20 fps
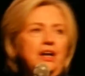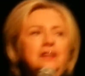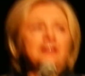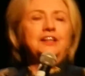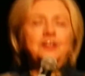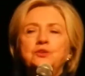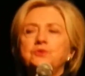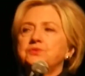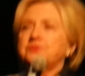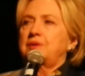
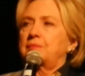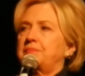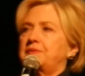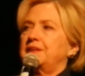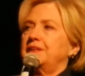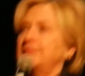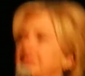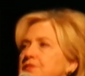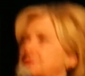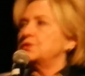telling you
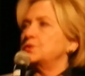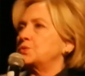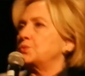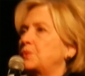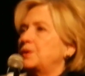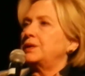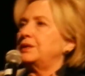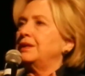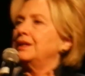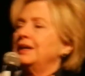something. This is
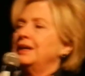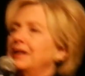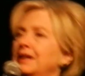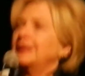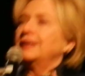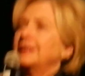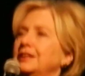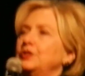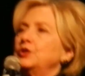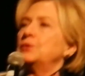what
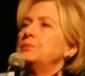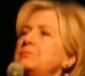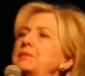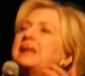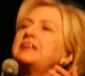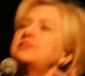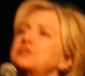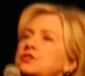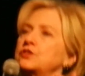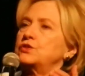you're
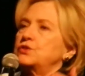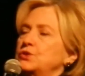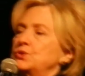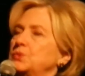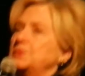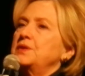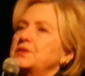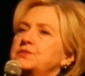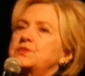meant to do.